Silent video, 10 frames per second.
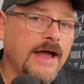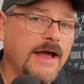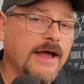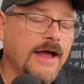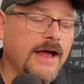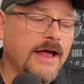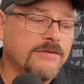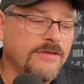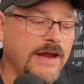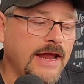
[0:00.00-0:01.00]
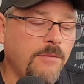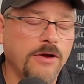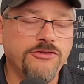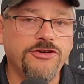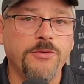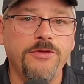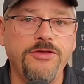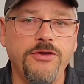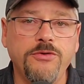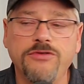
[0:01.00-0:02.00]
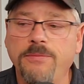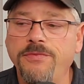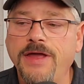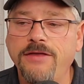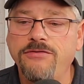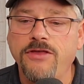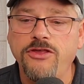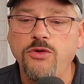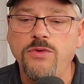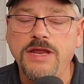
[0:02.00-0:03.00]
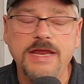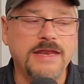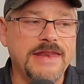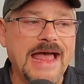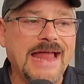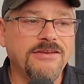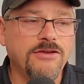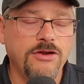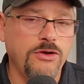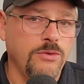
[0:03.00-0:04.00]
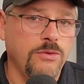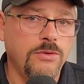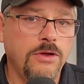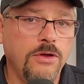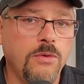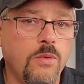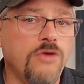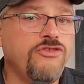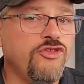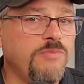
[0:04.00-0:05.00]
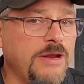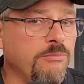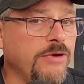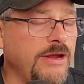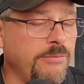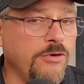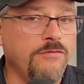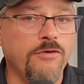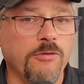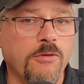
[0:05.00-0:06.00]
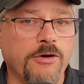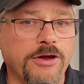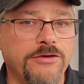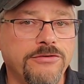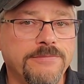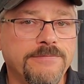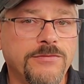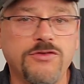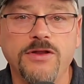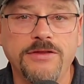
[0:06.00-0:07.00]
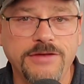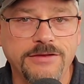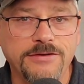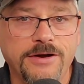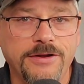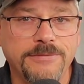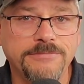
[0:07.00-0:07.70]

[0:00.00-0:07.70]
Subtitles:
Today I want to share with you some things that you need not to do once you've been pre-approved for a mortgage. So let's get started.